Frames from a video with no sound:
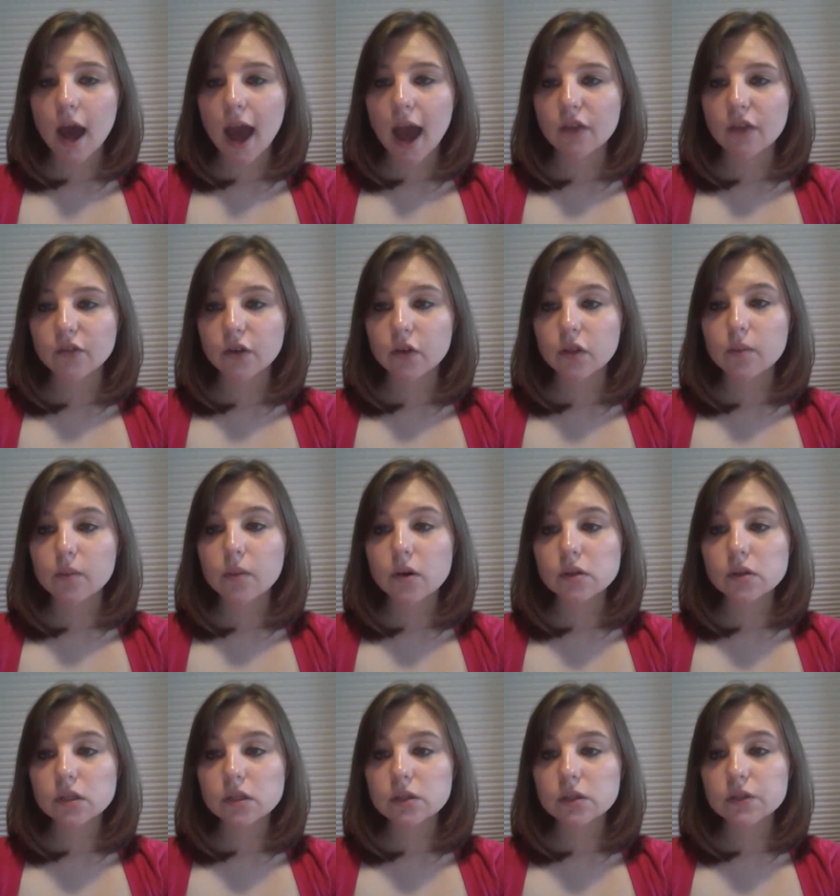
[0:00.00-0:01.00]
I feel the
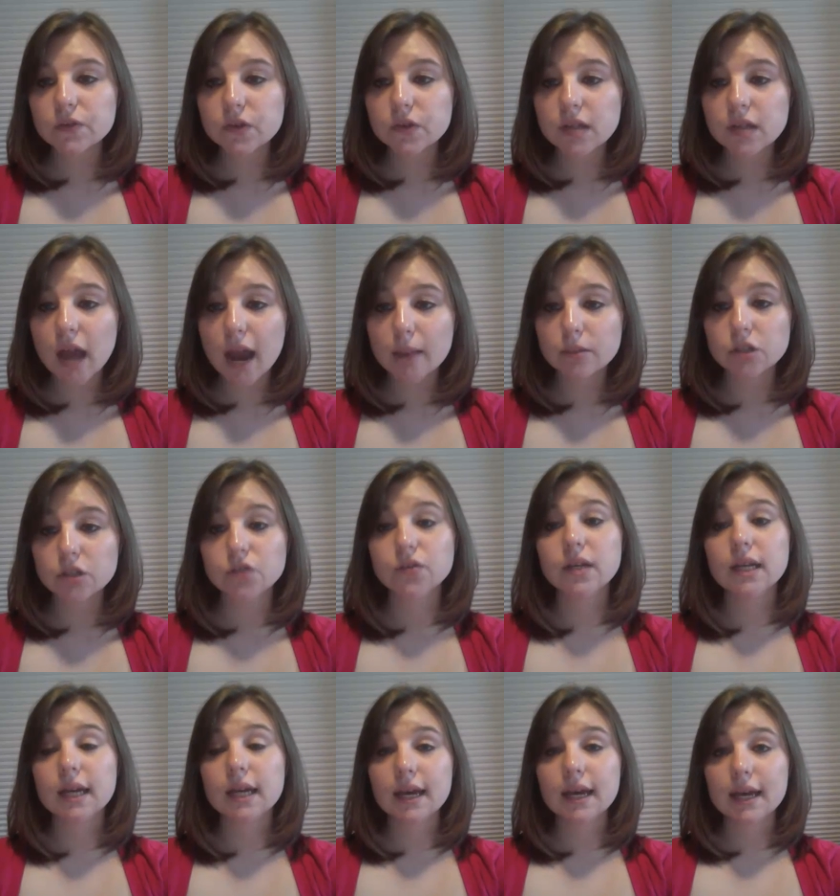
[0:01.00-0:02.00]
most useful time to
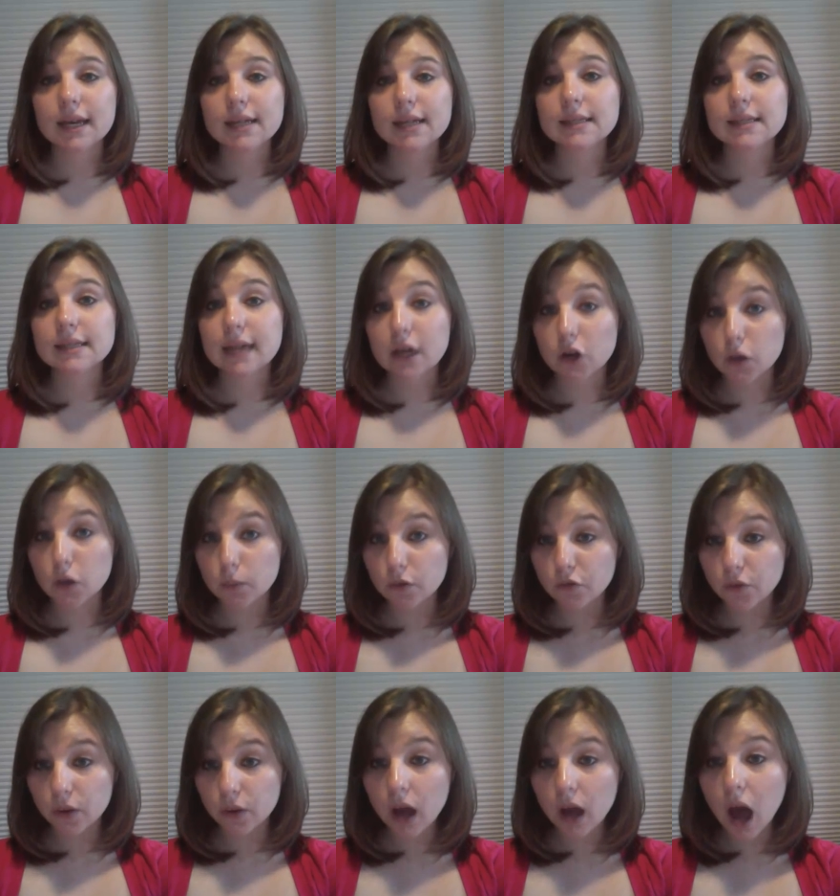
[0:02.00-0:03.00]
read it is in or
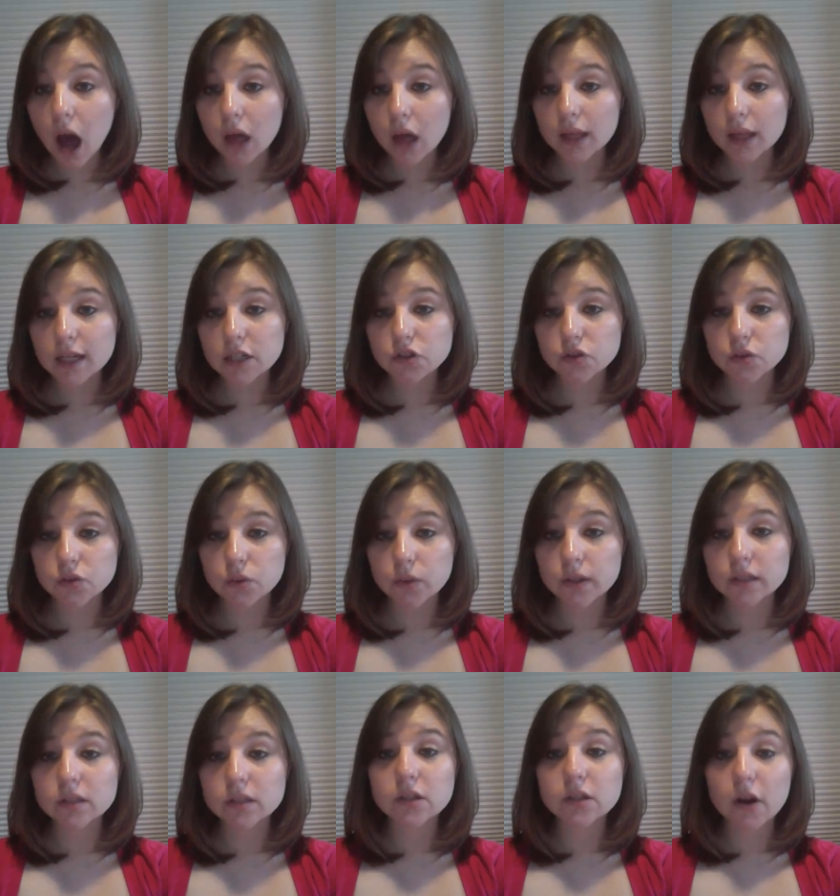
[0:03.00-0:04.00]
before college
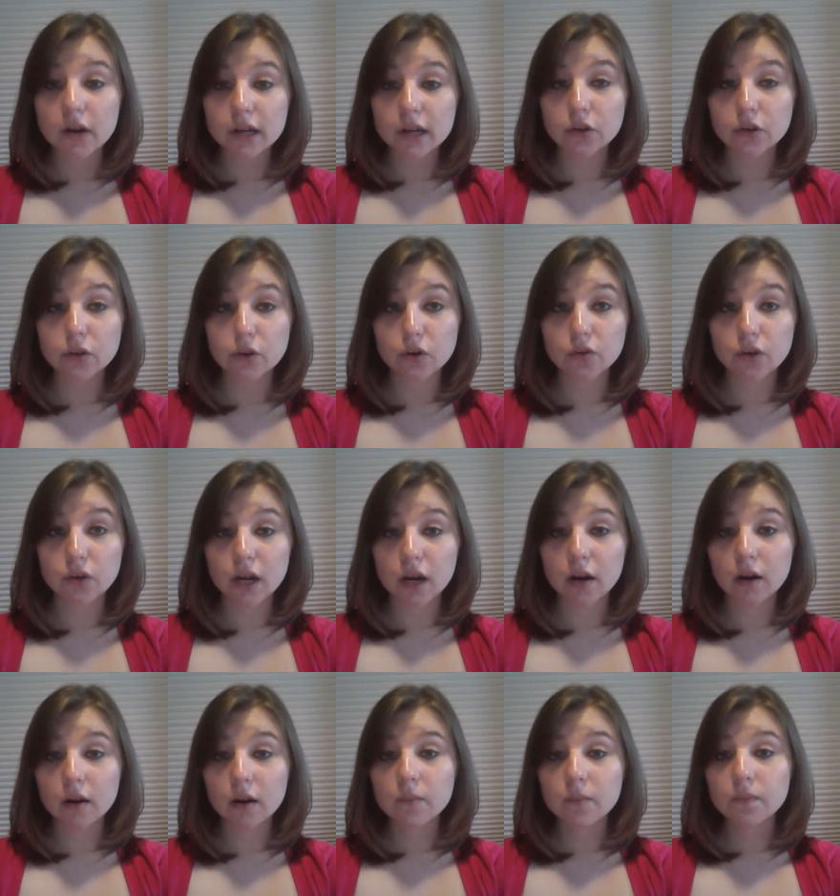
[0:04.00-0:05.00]
or starting a new
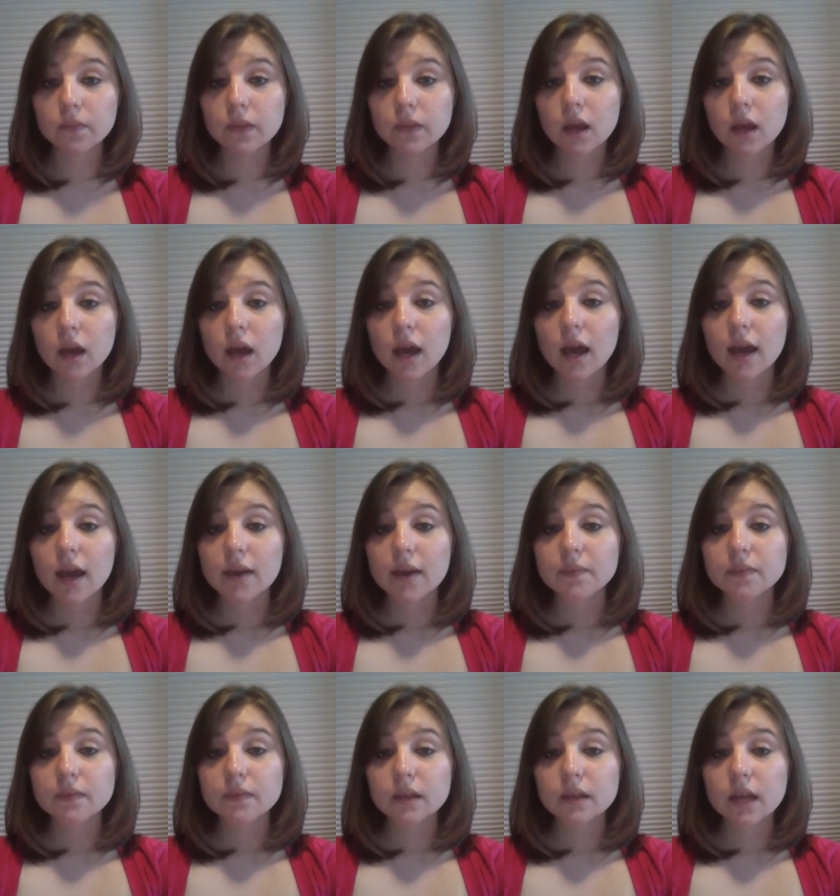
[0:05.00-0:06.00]
career.
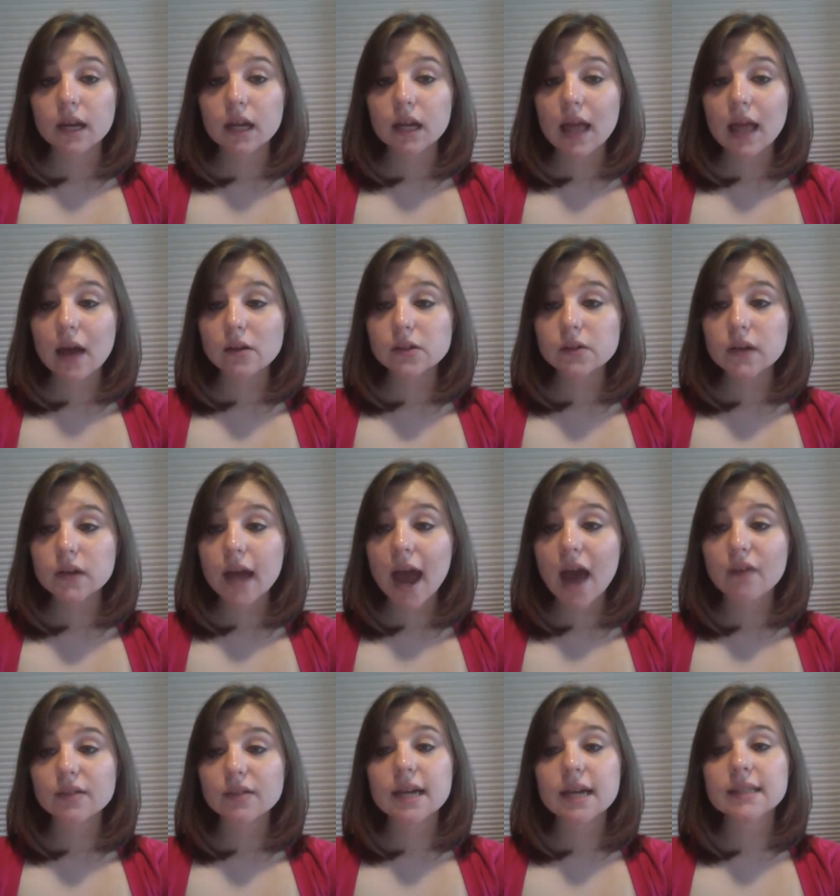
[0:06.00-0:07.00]
It allows you to
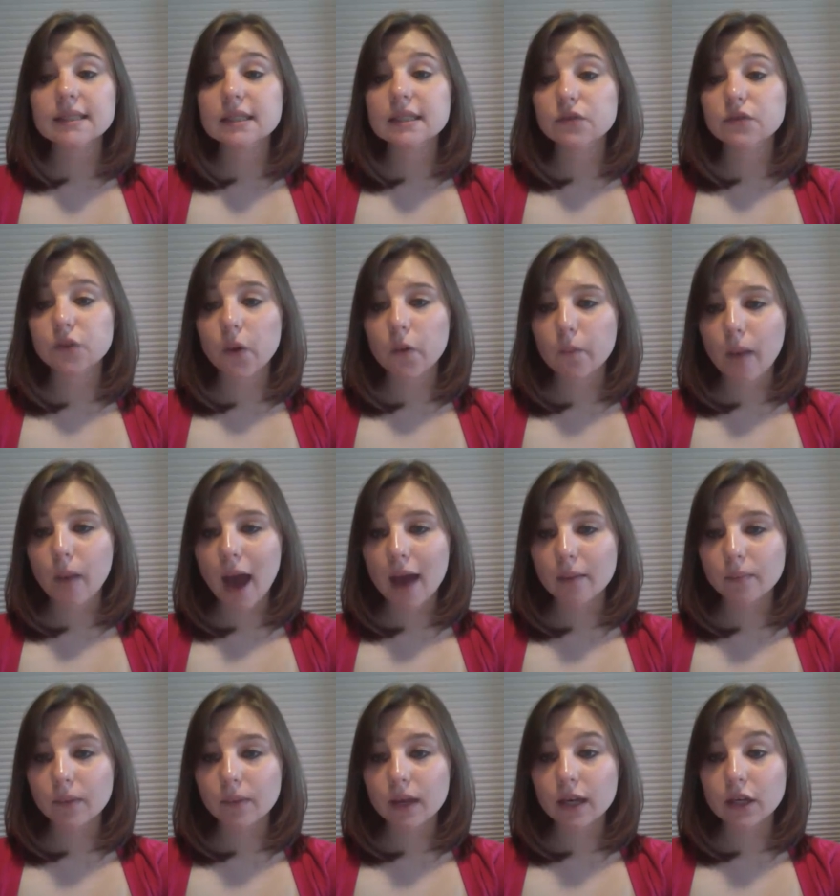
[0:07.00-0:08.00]
have a tentative roadmap
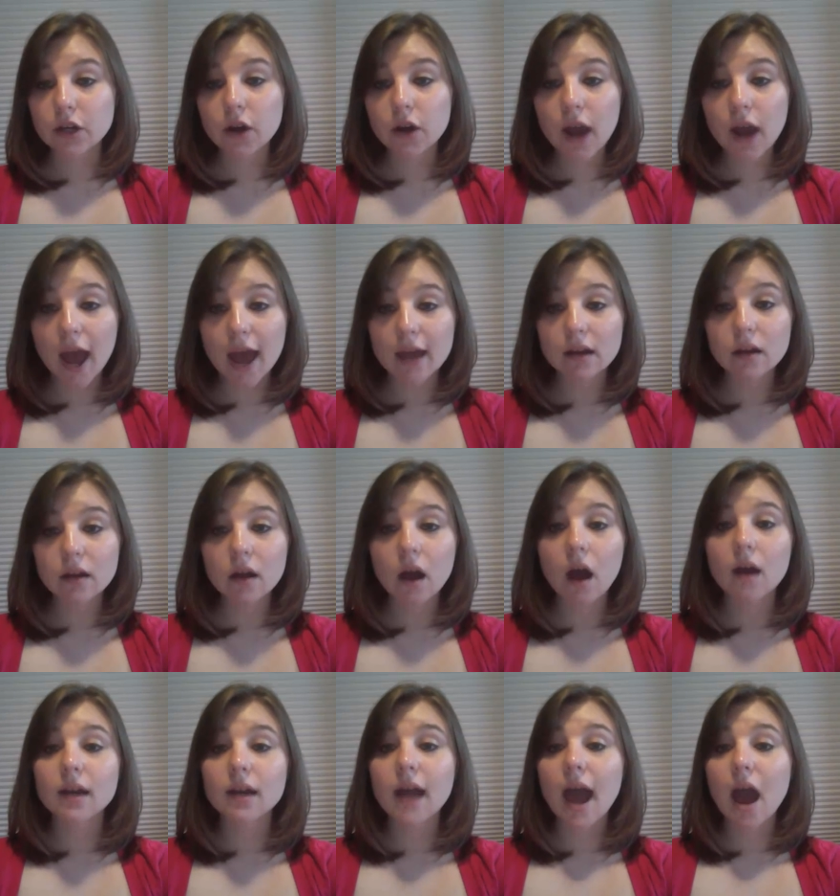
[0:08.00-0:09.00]
in your head
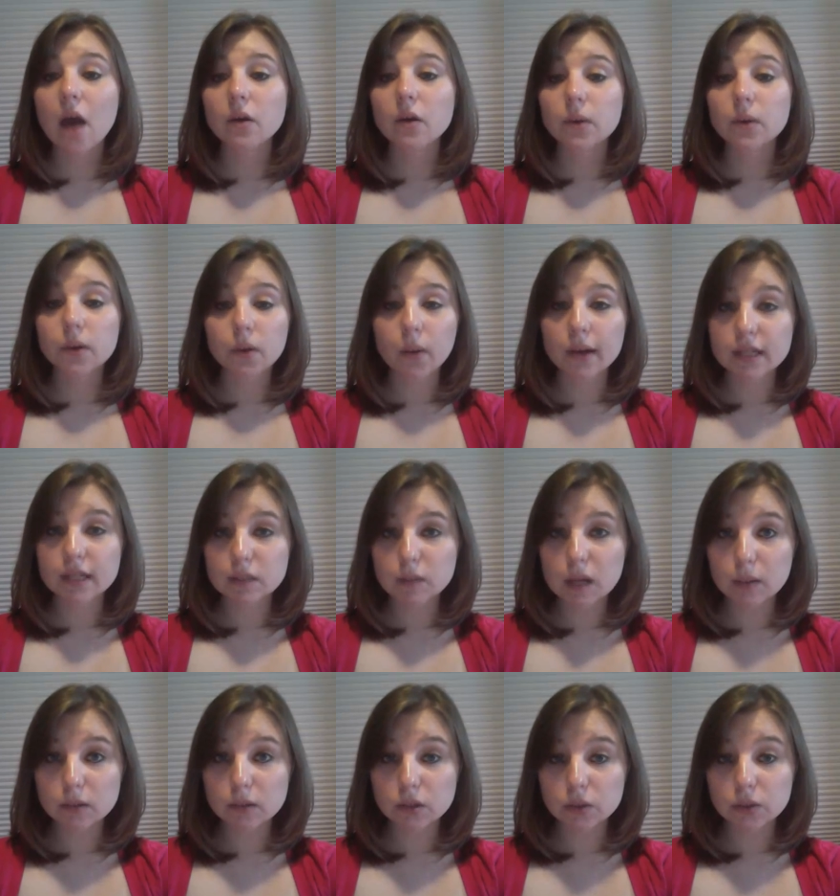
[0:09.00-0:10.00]
on how you are going to be
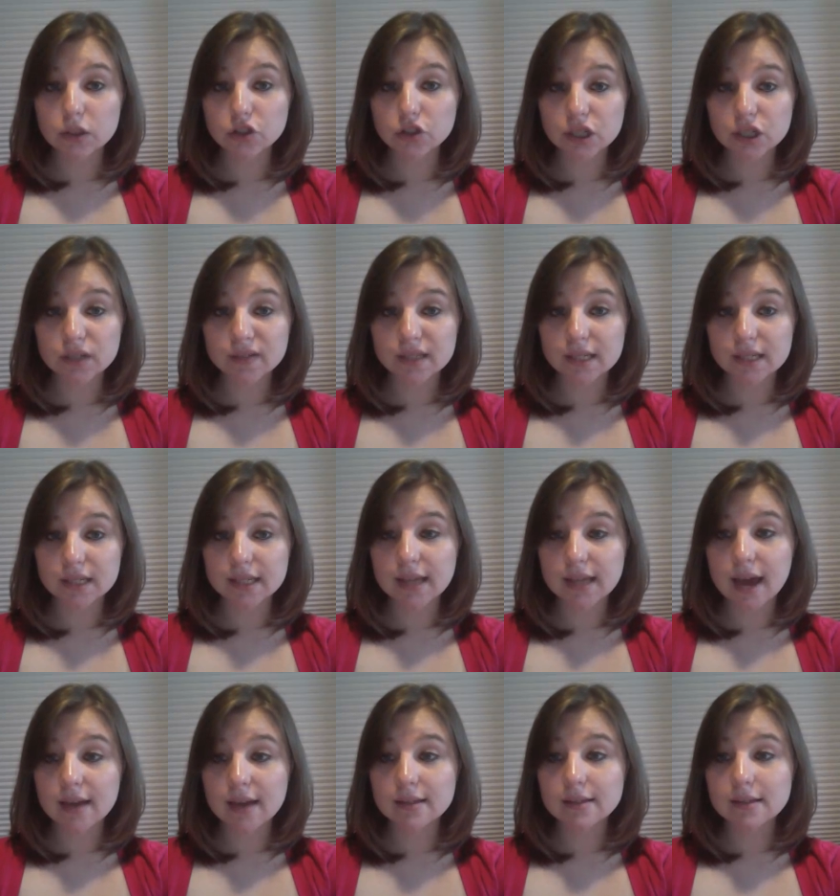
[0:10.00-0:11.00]
able to achieve
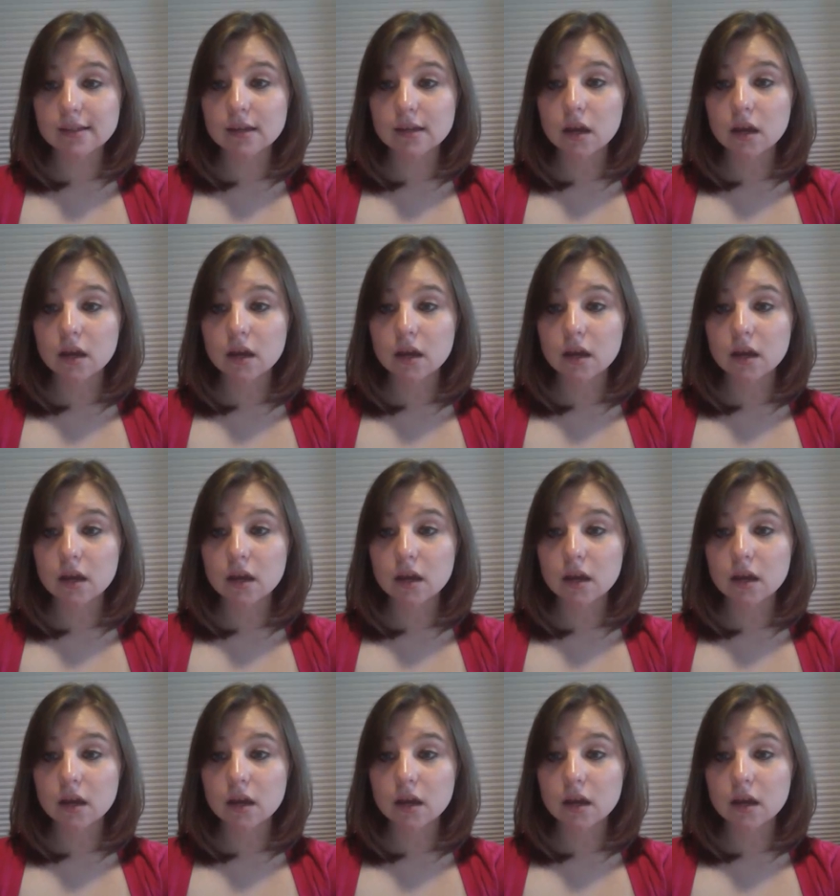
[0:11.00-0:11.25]
success.